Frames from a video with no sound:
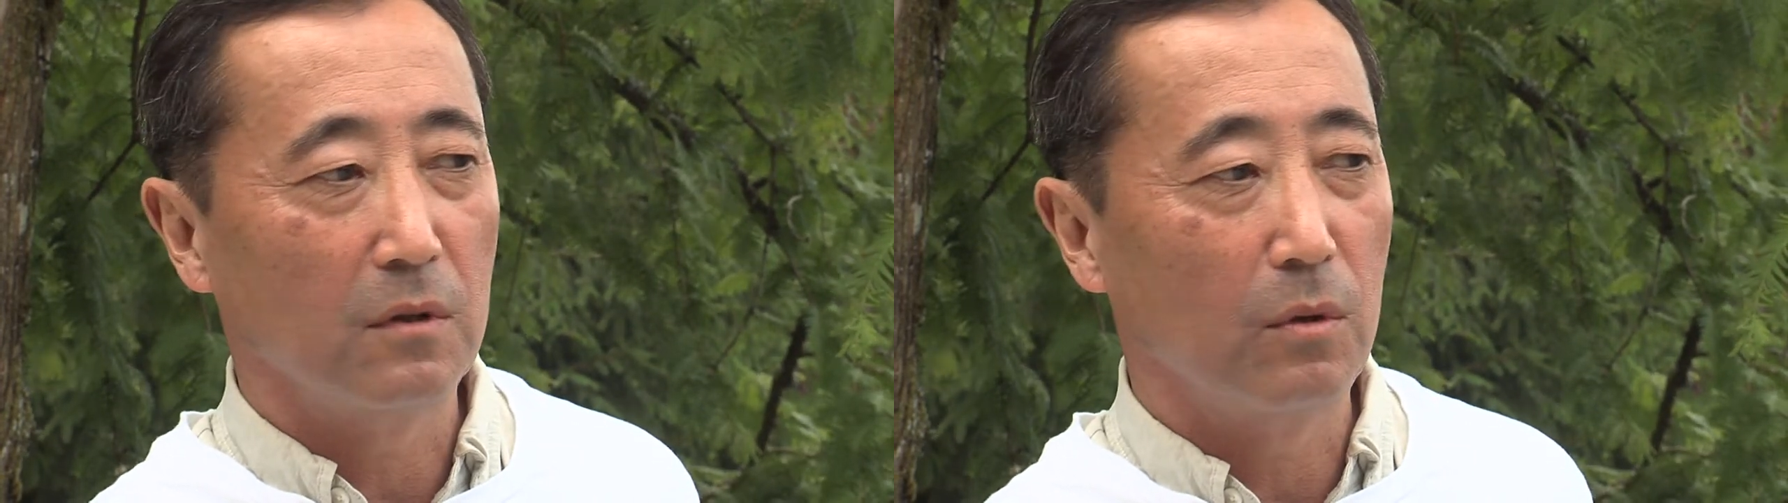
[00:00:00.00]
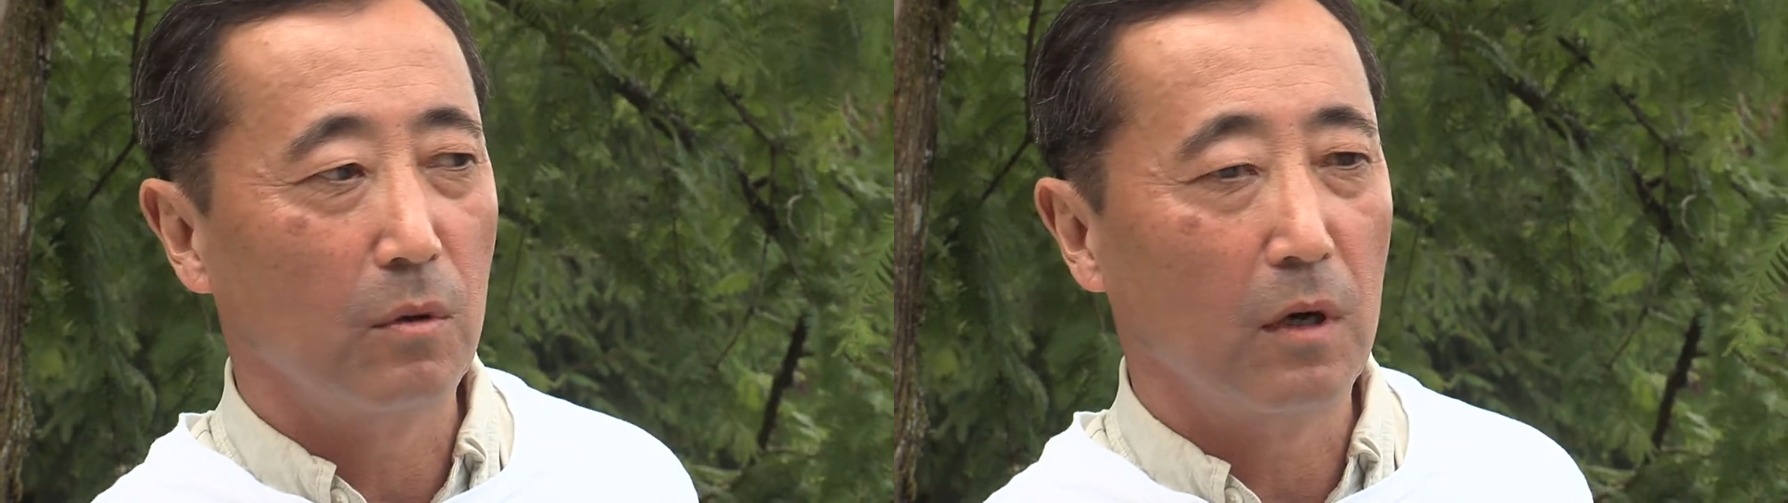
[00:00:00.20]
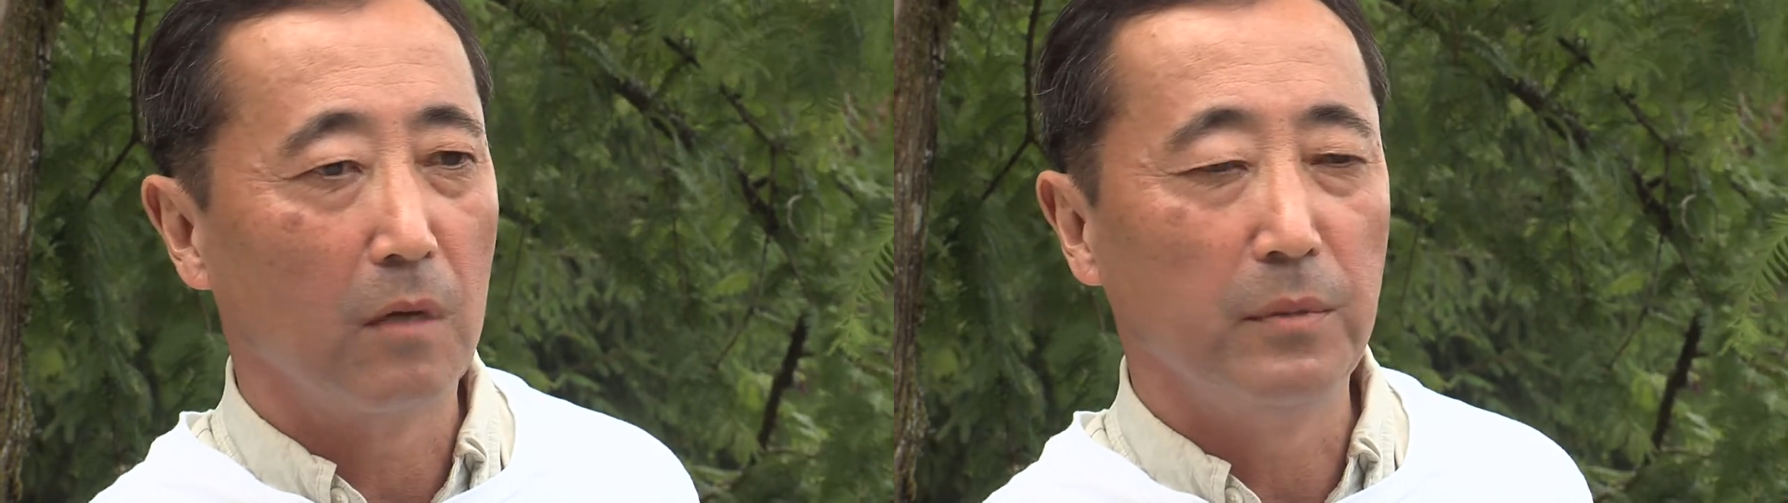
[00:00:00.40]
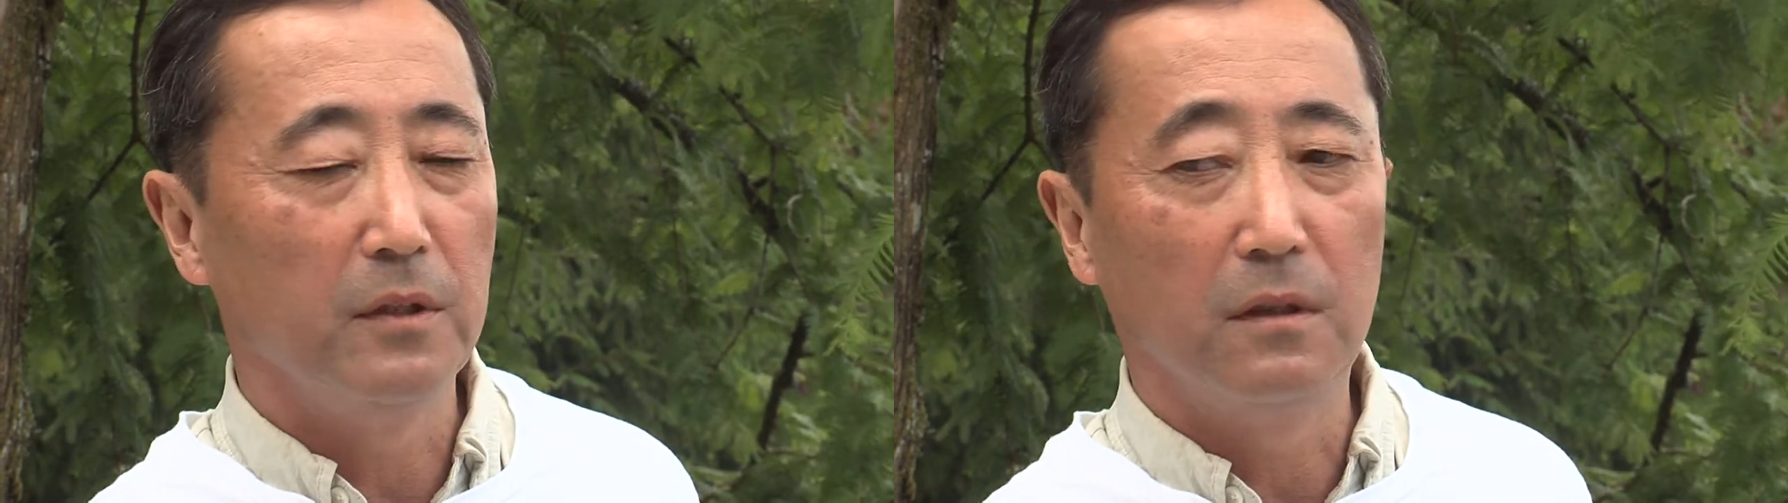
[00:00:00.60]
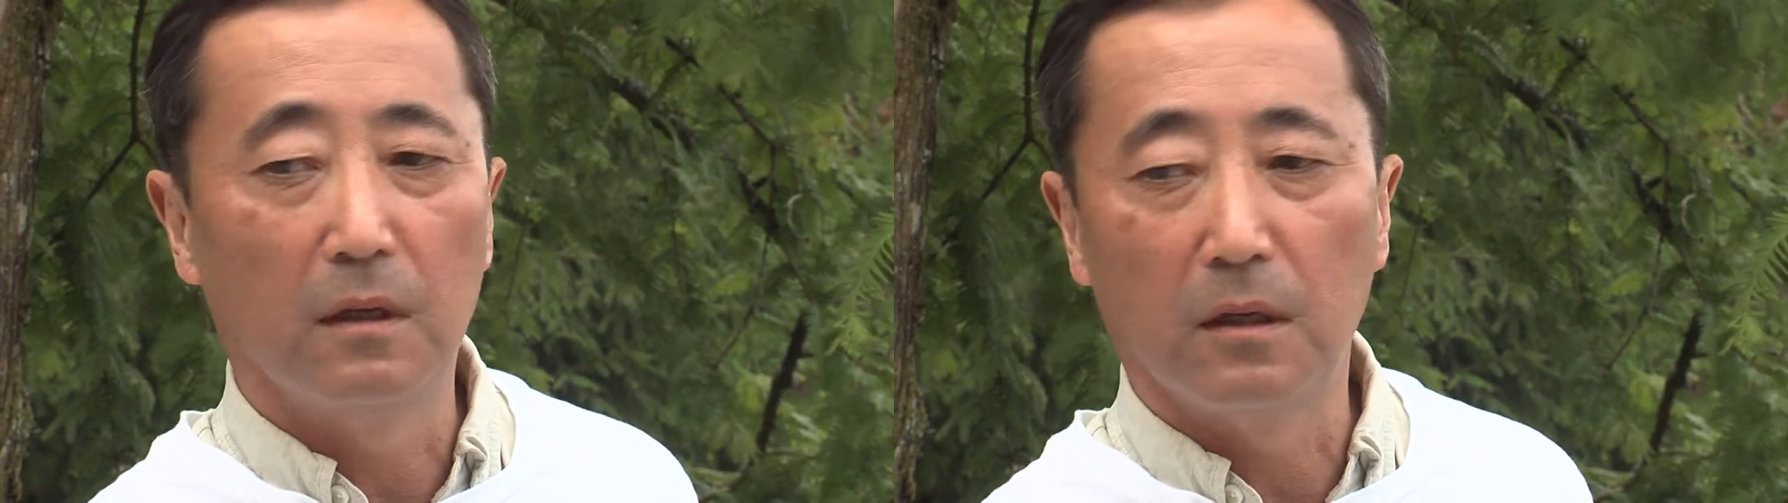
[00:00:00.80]
or
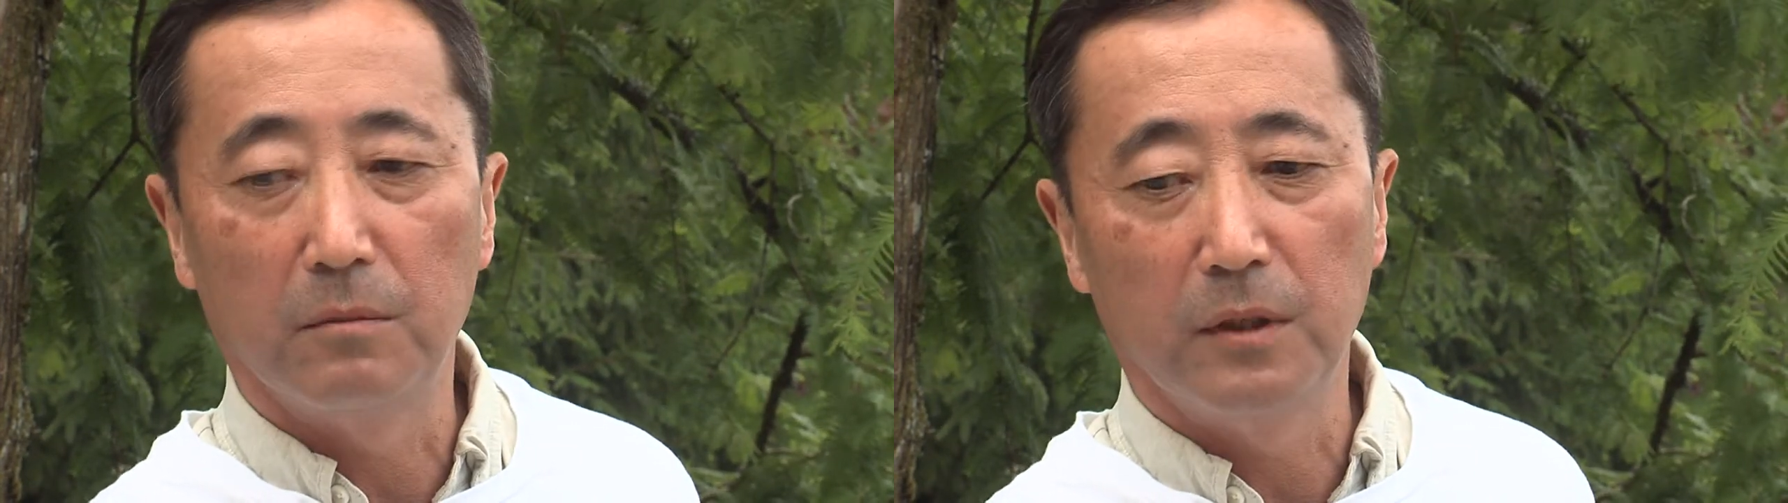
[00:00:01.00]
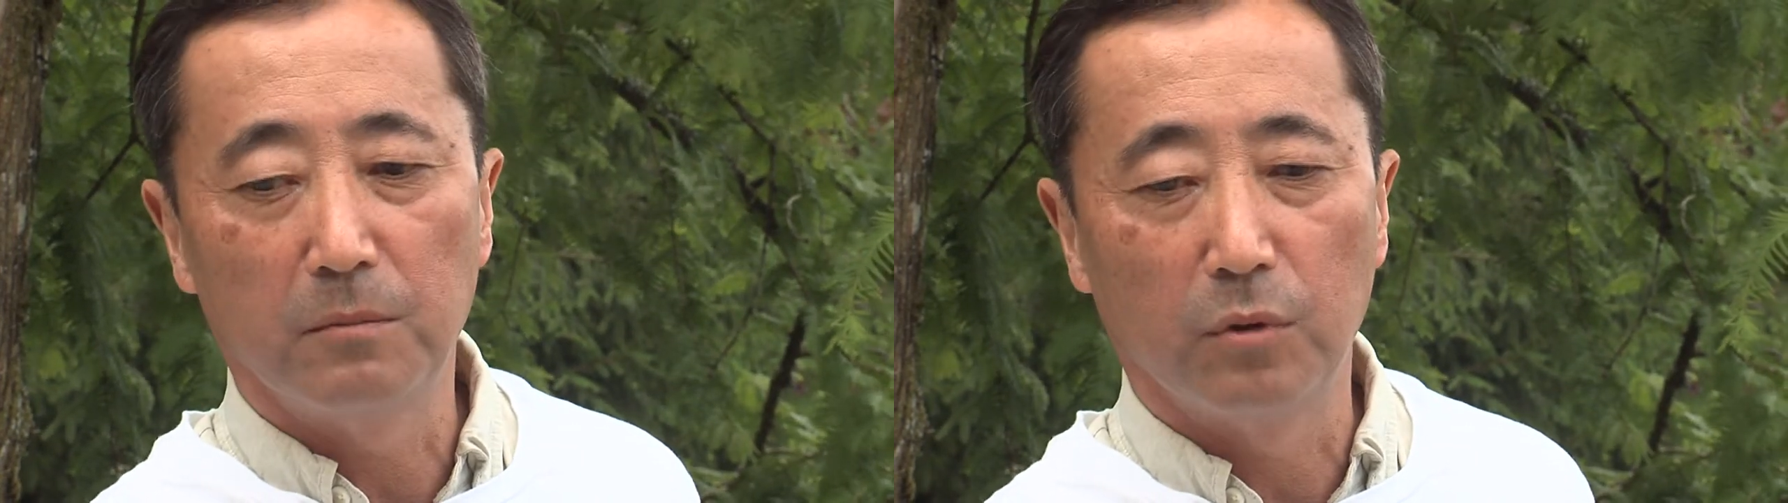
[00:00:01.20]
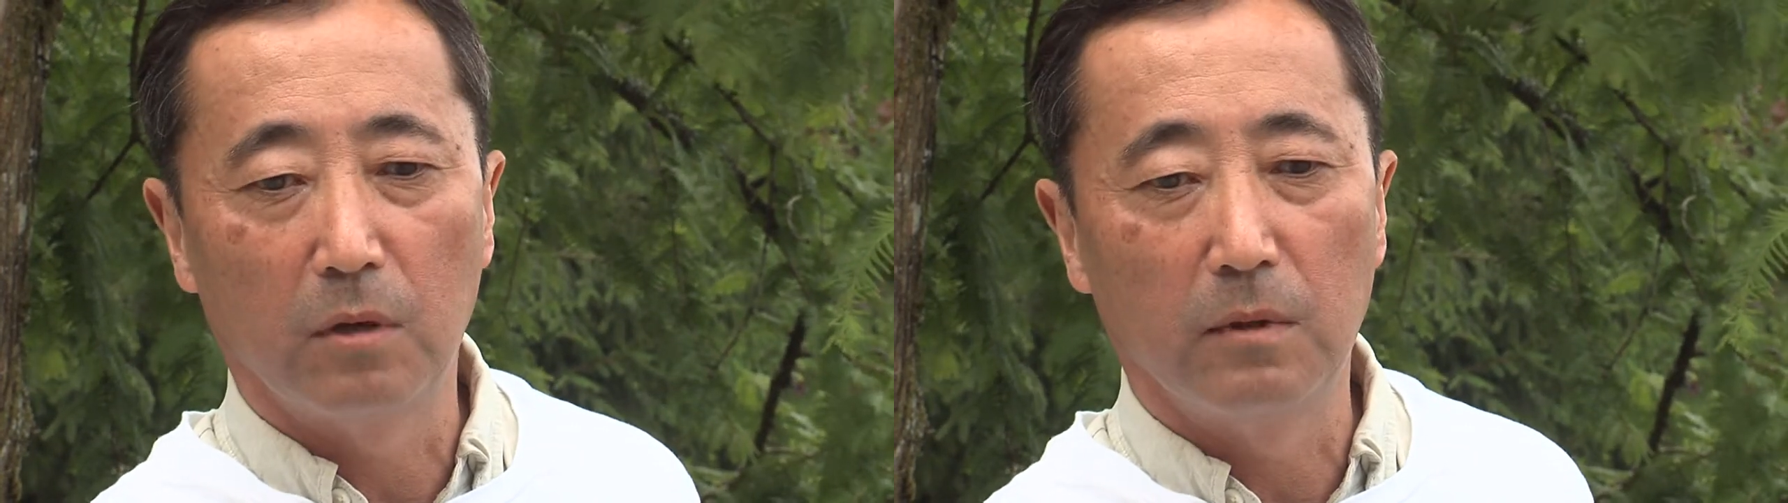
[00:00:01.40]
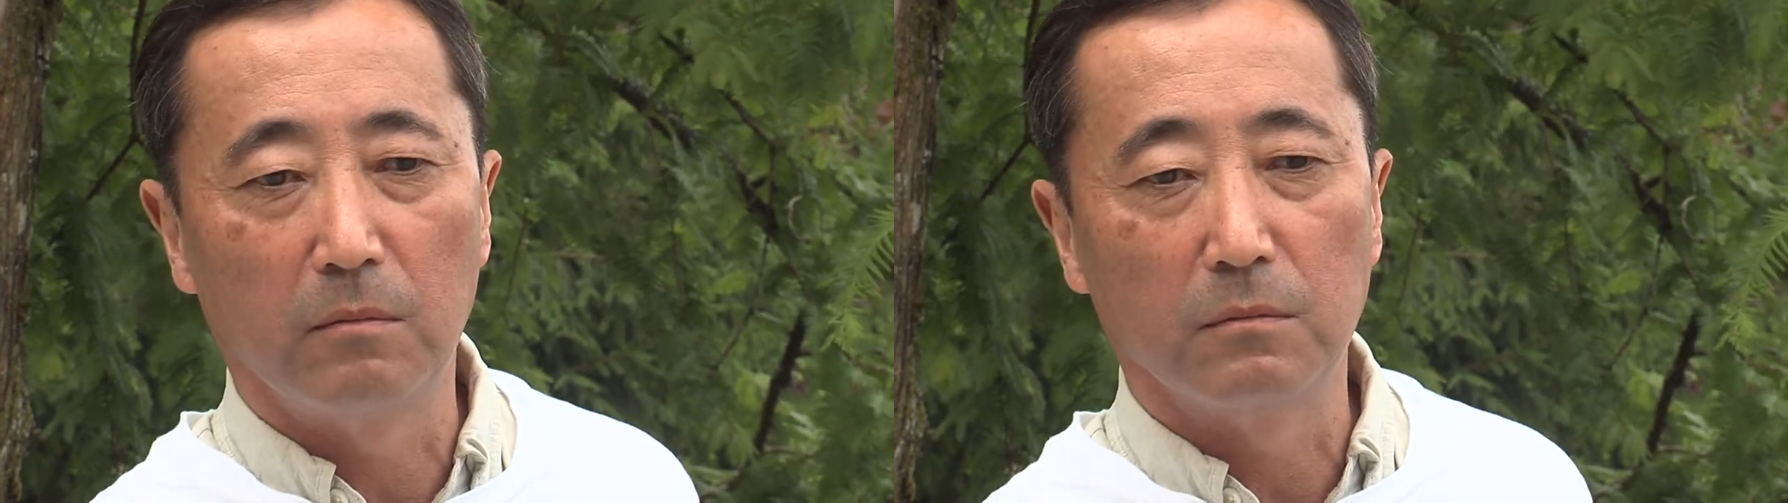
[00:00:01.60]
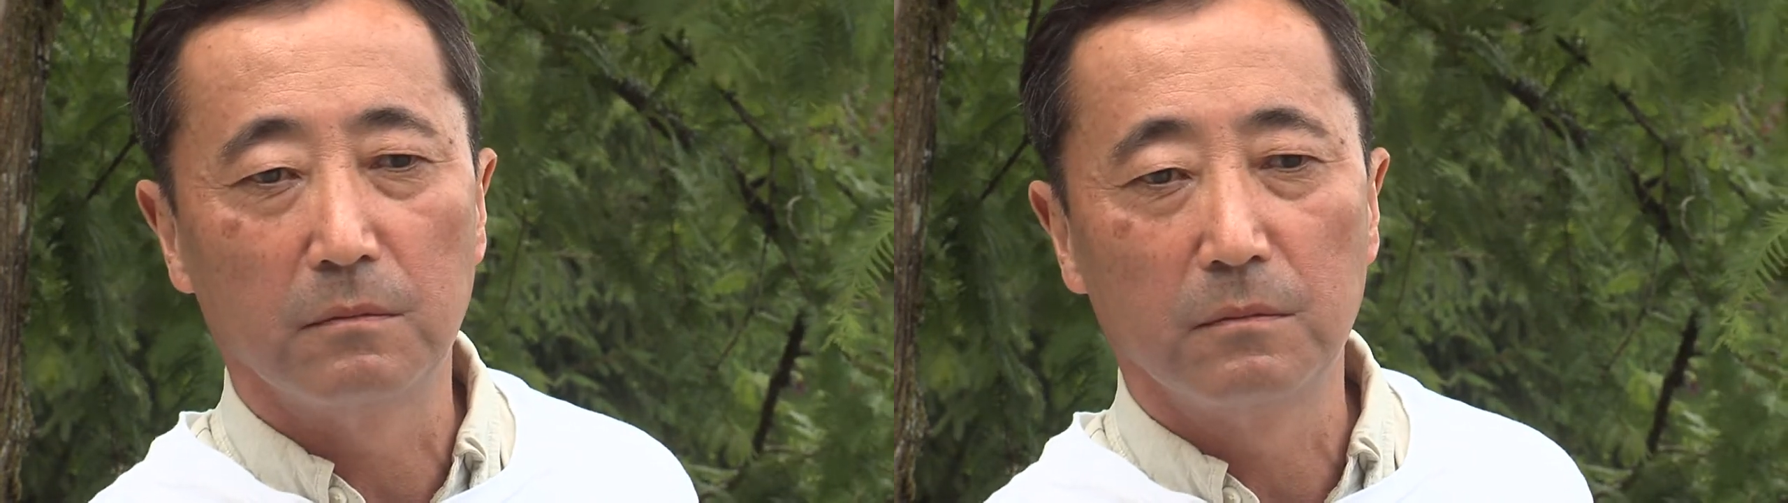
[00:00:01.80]
a big
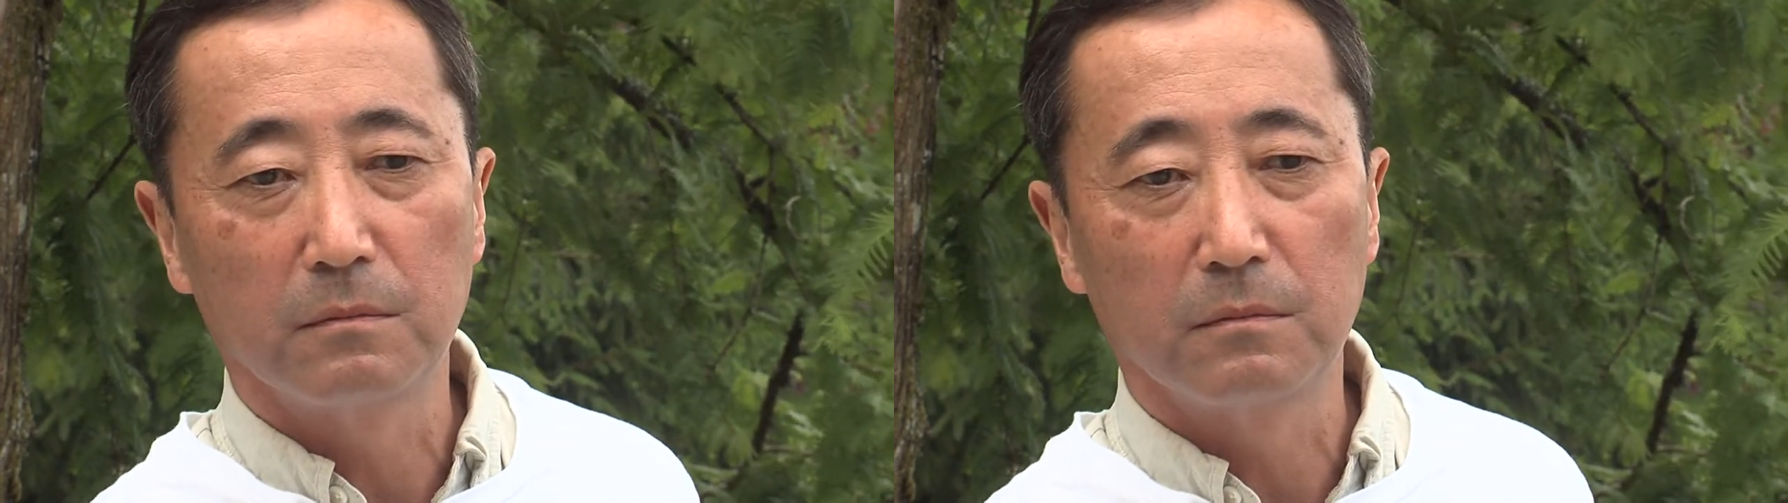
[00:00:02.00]
problem,